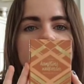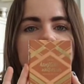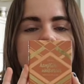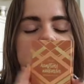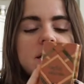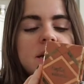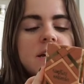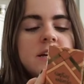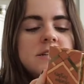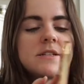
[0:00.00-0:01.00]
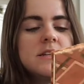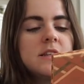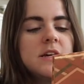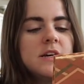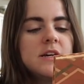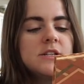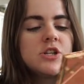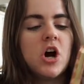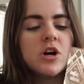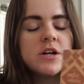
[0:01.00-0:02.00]
This is the
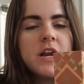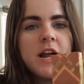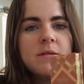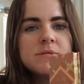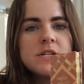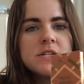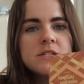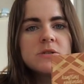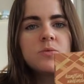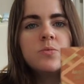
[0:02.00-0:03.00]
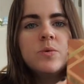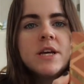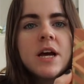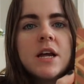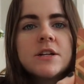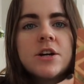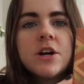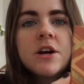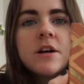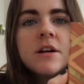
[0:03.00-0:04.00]
Tarte Hamptons
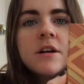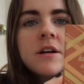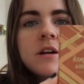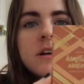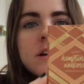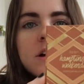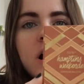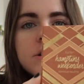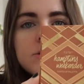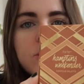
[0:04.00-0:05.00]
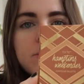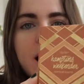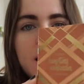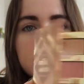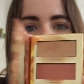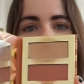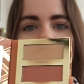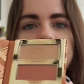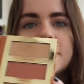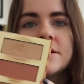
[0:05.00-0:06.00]
Weekender contour
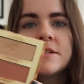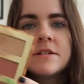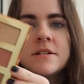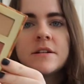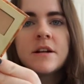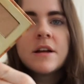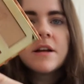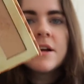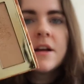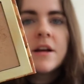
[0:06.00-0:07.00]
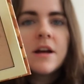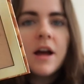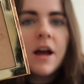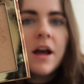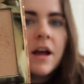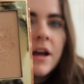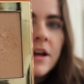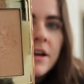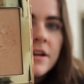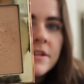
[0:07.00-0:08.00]
palette.
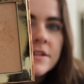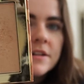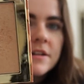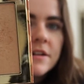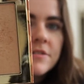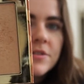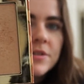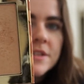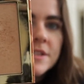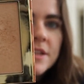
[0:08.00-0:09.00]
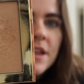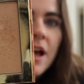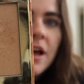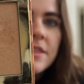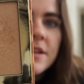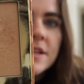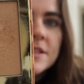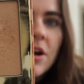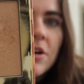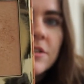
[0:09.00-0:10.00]
And if you can see that,
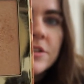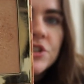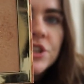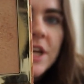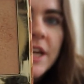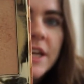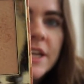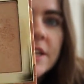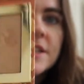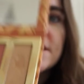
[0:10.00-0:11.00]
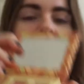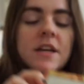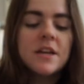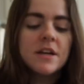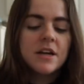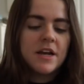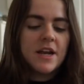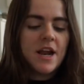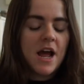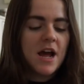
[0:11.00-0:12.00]
these are the shades.
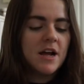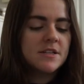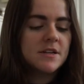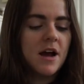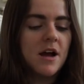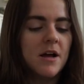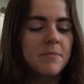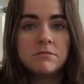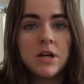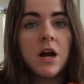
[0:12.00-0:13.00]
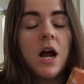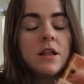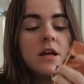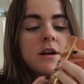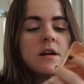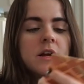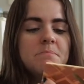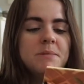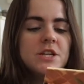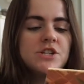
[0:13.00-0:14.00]
It has their highlighter
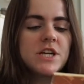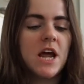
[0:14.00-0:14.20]
in Beach